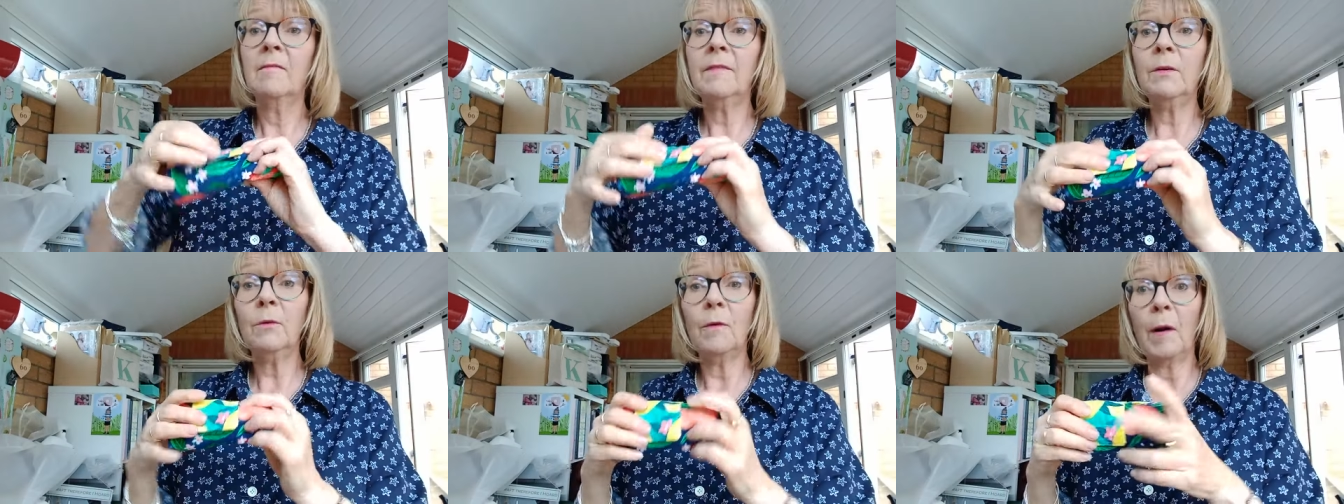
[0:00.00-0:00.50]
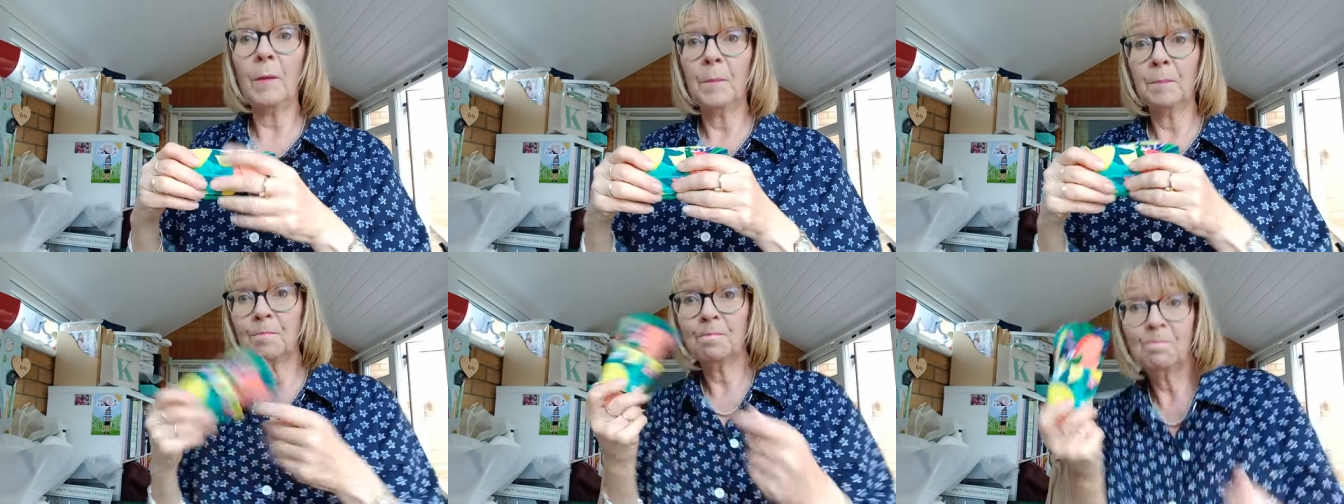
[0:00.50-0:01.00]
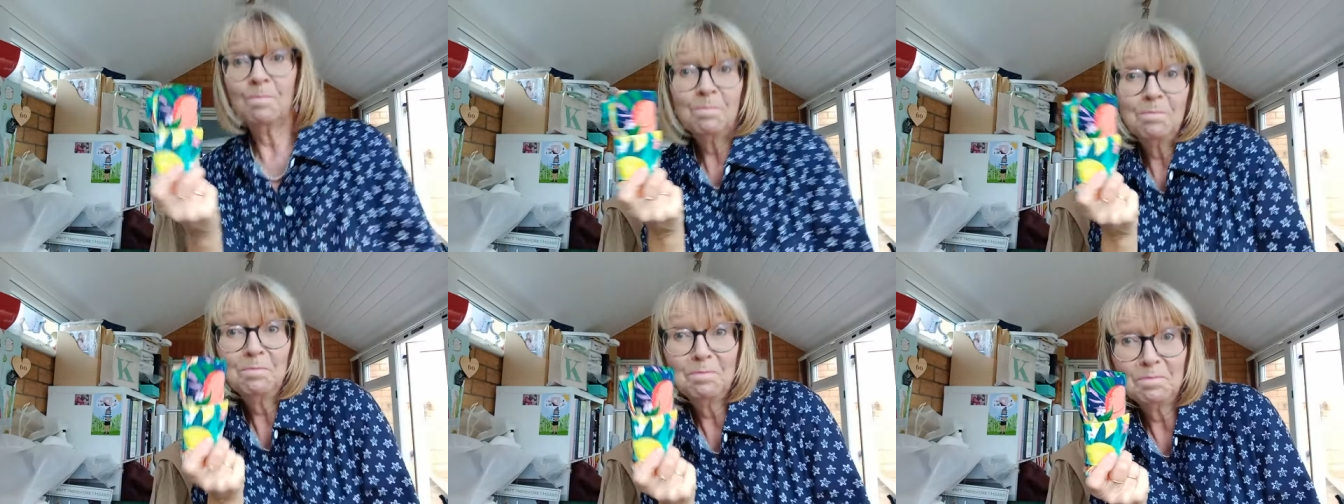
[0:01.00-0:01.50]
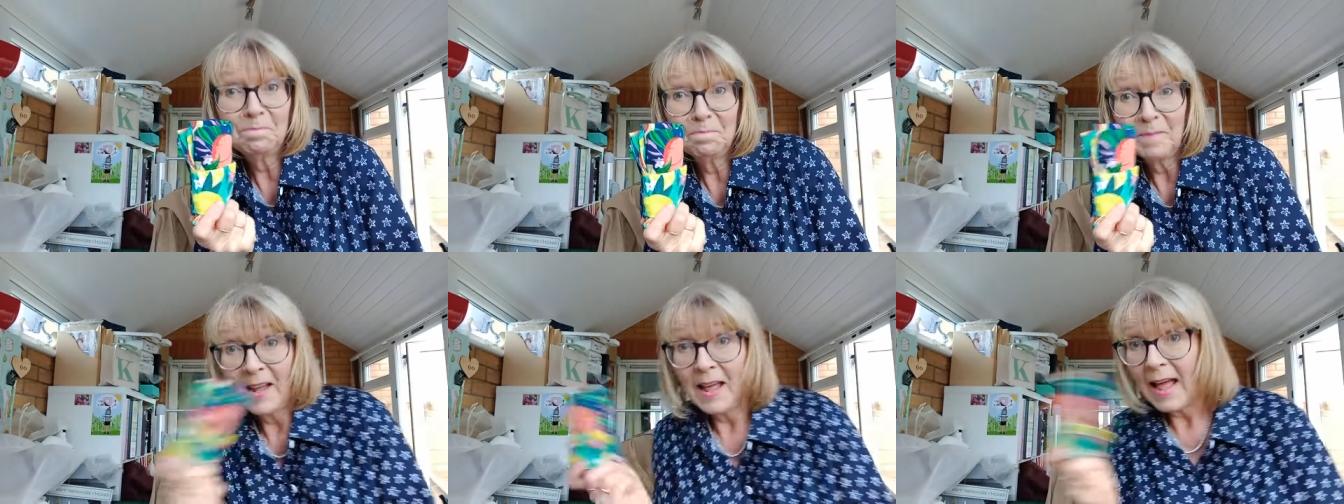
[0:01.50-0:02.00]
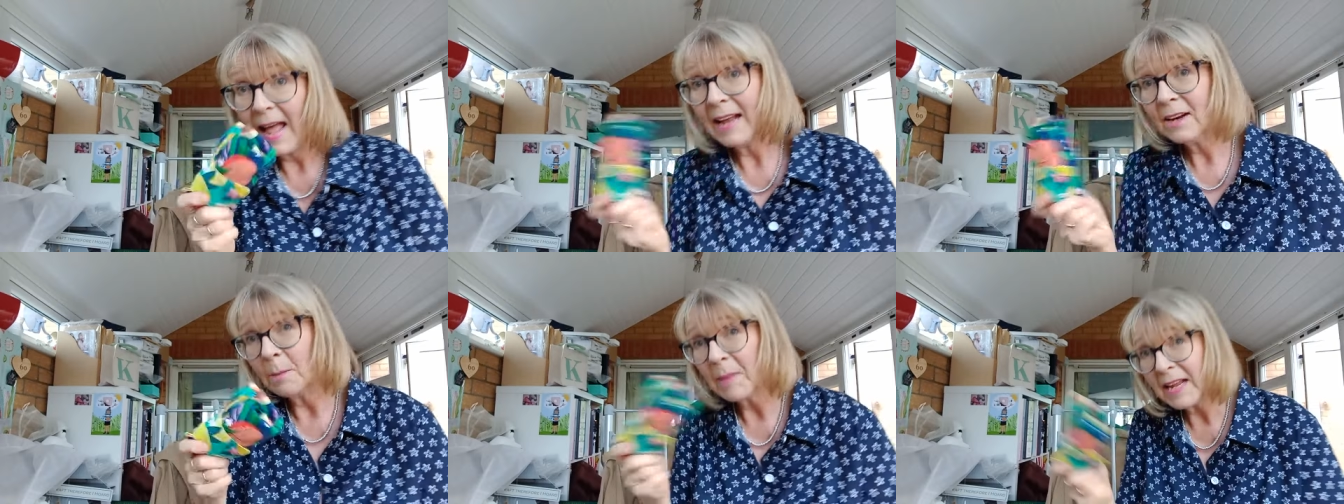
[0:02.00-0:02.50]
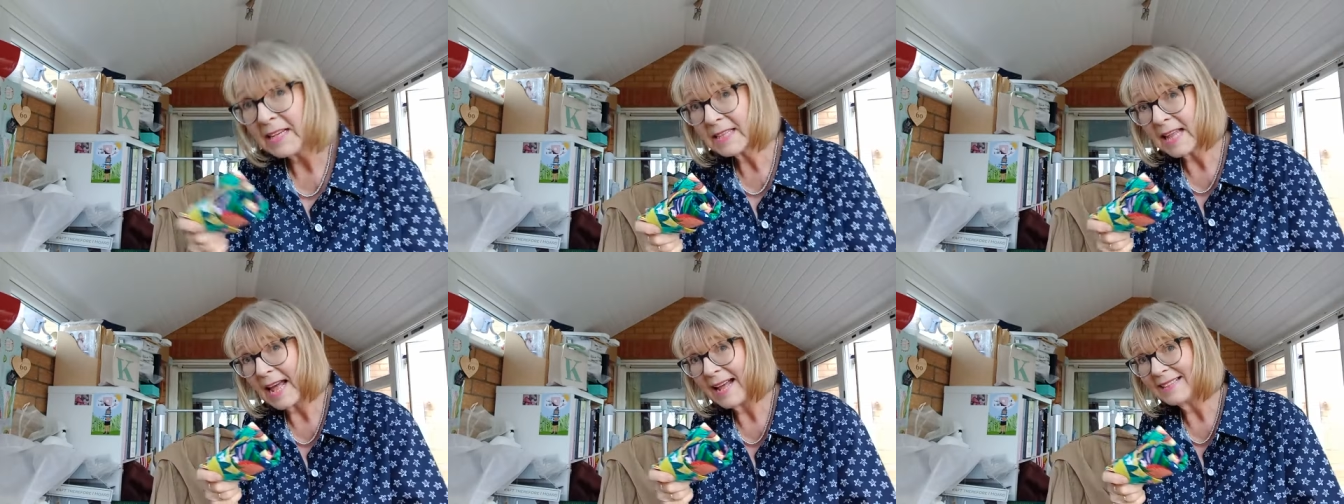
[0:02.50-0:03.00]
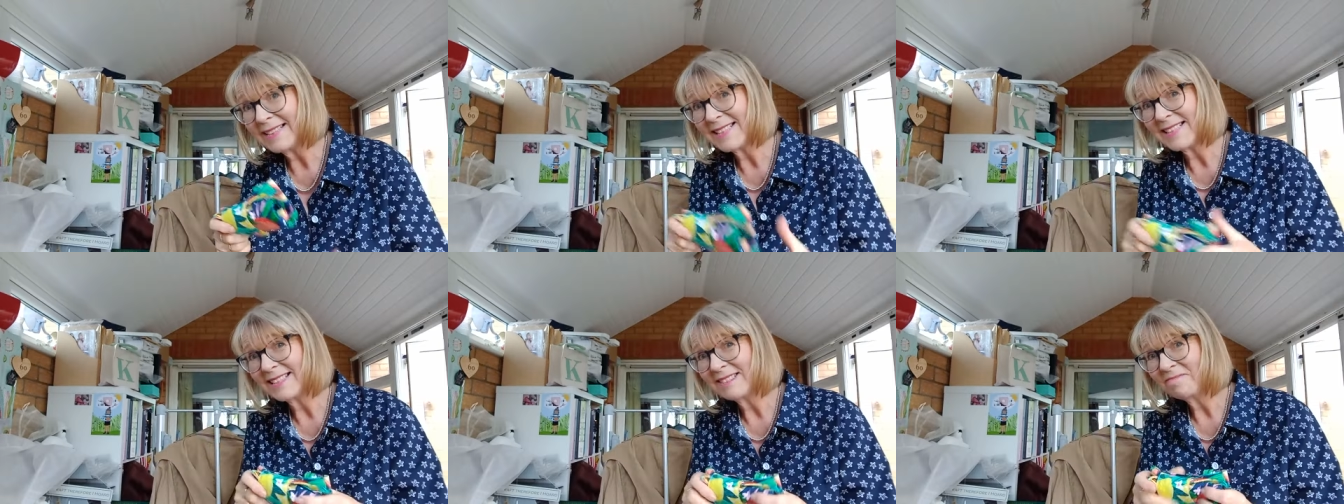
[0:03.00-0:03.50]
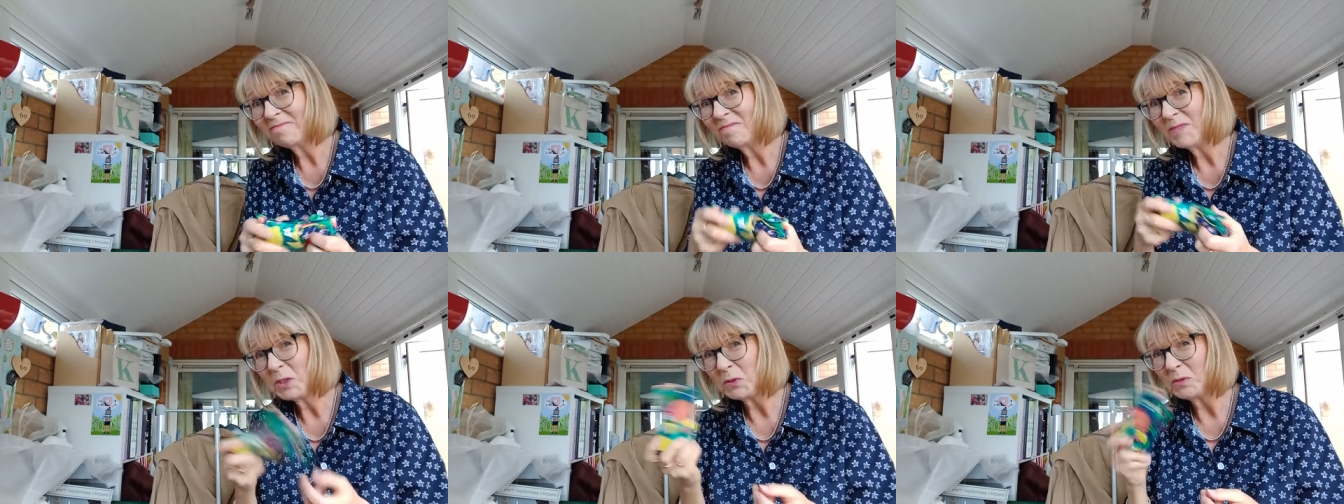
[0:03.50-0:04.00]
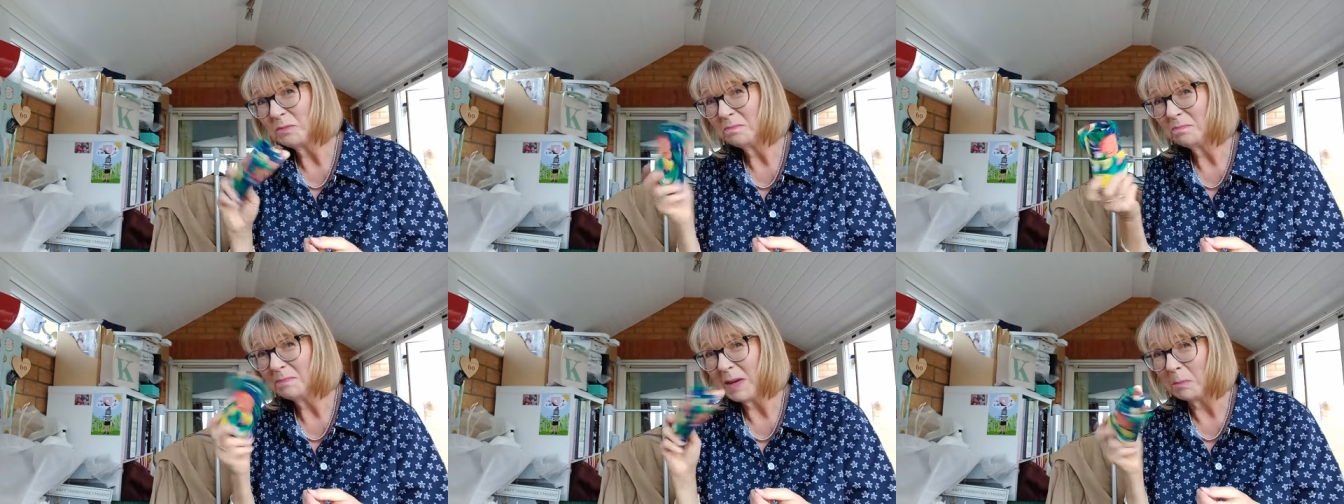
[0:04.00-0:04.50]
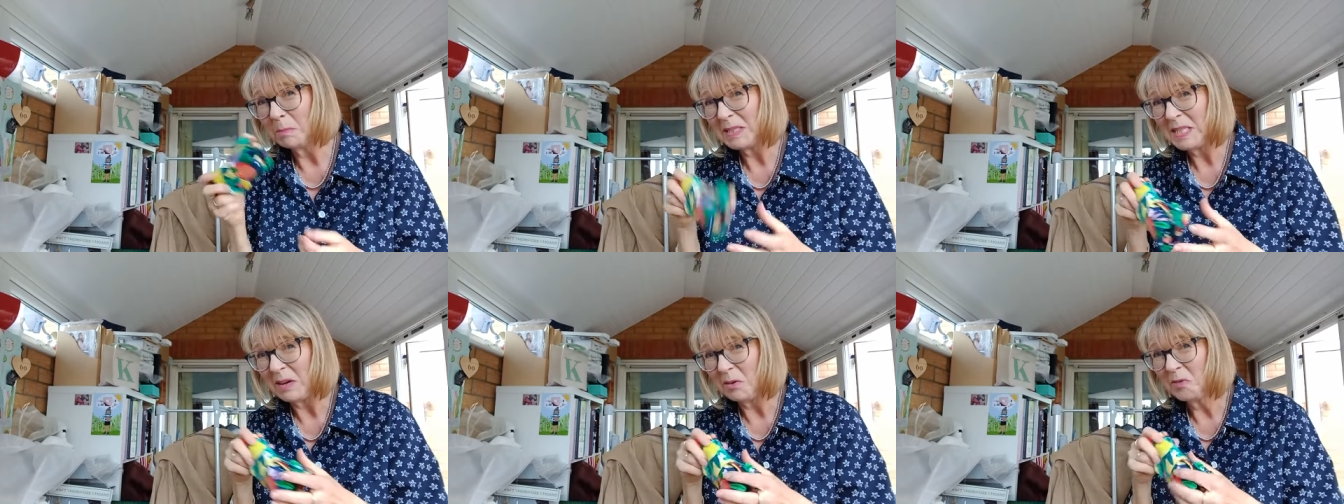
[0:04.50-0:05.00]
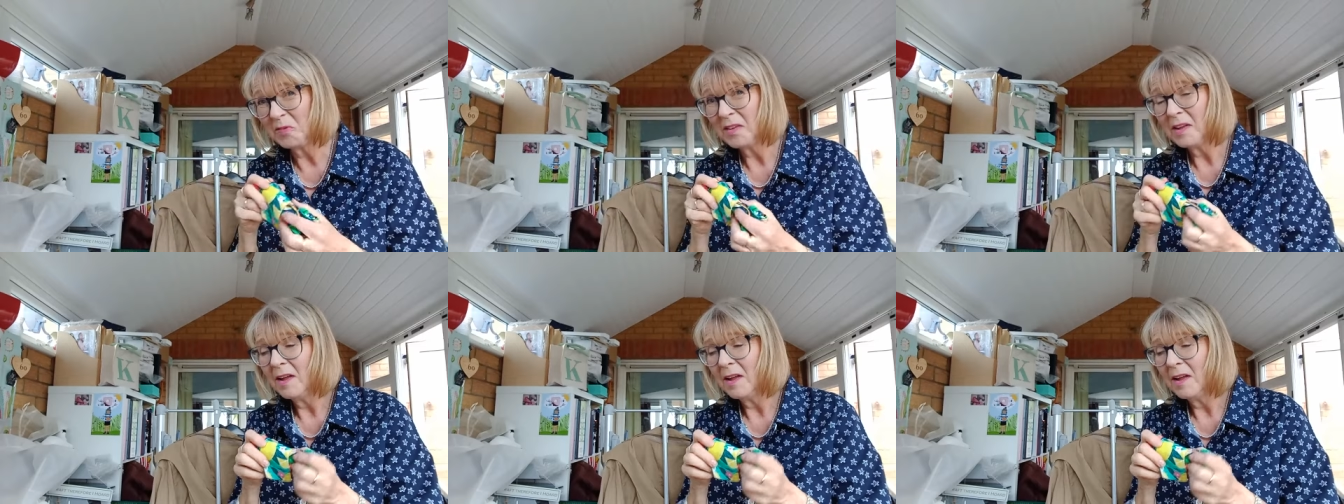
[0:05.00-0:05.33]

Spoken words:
Velcro. And I made that sort of up myself.